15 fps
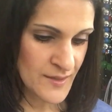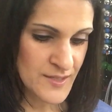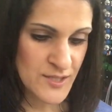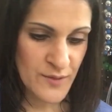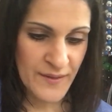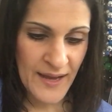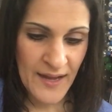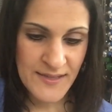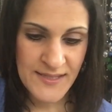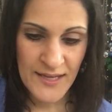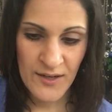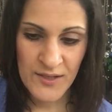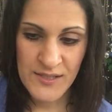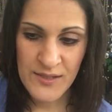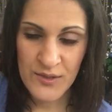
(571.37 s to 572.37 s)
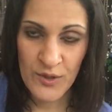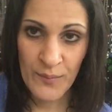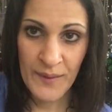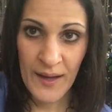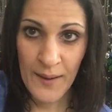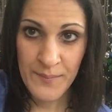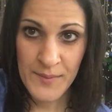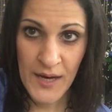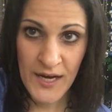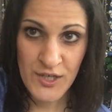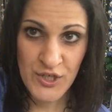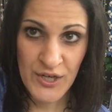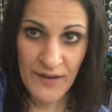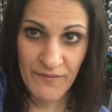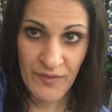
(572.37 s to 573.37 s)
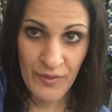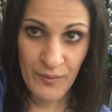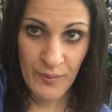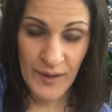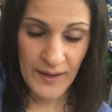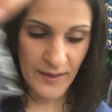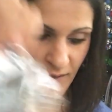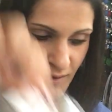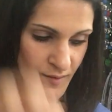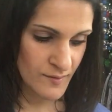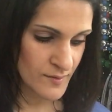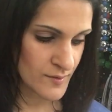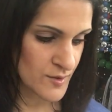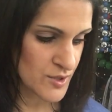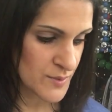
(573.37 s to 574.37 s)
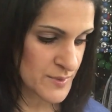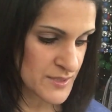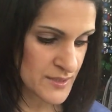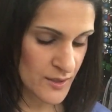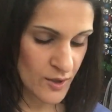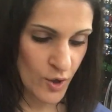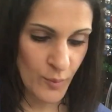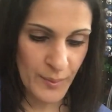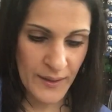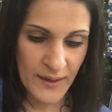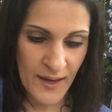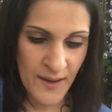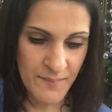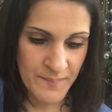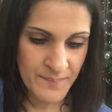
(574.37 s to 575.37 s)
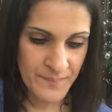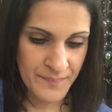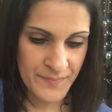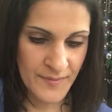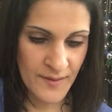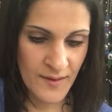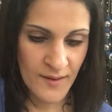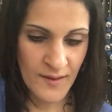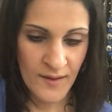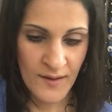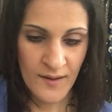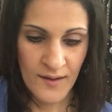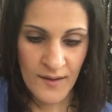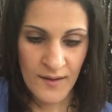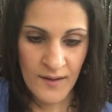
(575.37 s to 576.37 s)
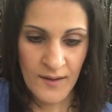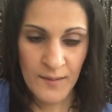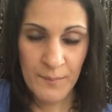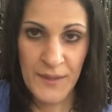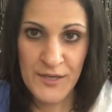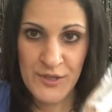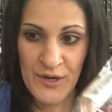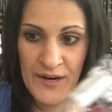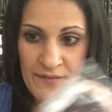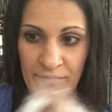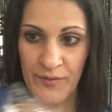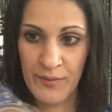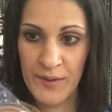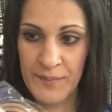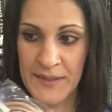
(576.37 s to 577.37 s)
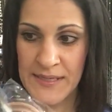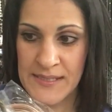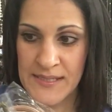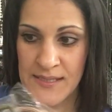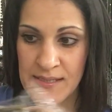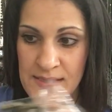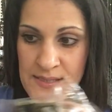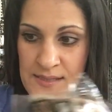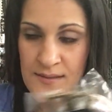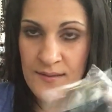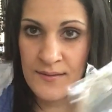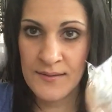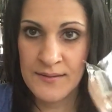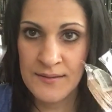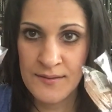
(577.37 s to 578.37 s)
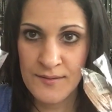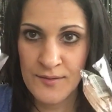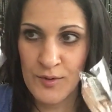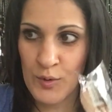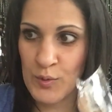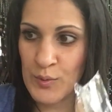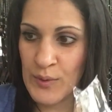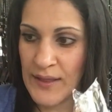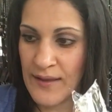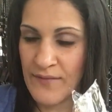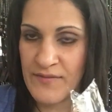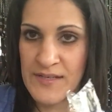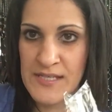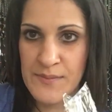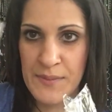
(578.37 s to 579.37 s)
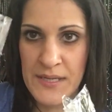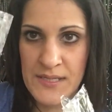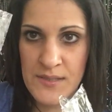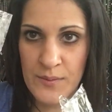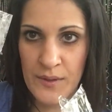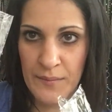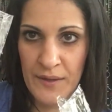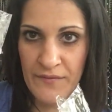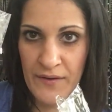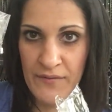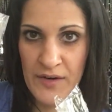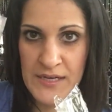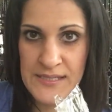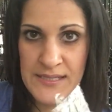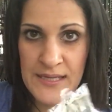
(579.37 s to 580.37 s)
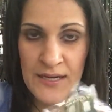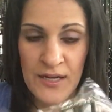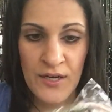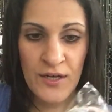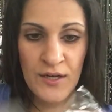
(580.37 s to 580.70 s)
So the outside also told me I should have 3 in here. So I'm just gonna open it up, make sure I have 3 pieces. Ooh, I love this piece, one of my favorites.